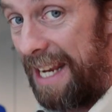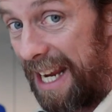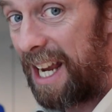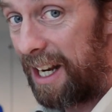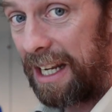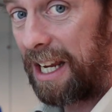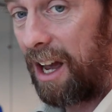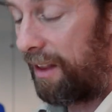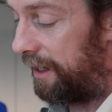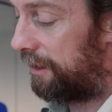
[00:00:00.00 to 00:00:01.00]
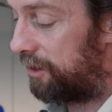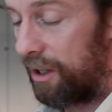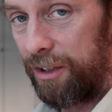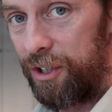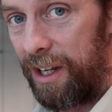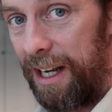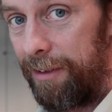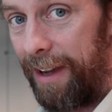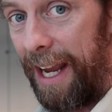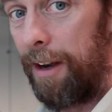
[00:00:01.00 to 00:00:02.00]
you're going to cut the internal
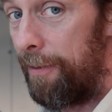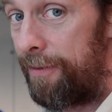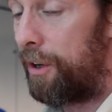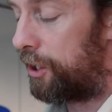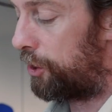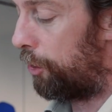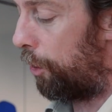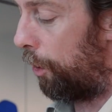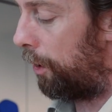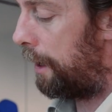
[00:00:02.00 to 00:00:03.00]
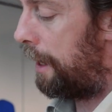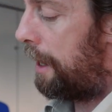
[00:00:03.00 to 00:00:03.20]
jugular vein for sure,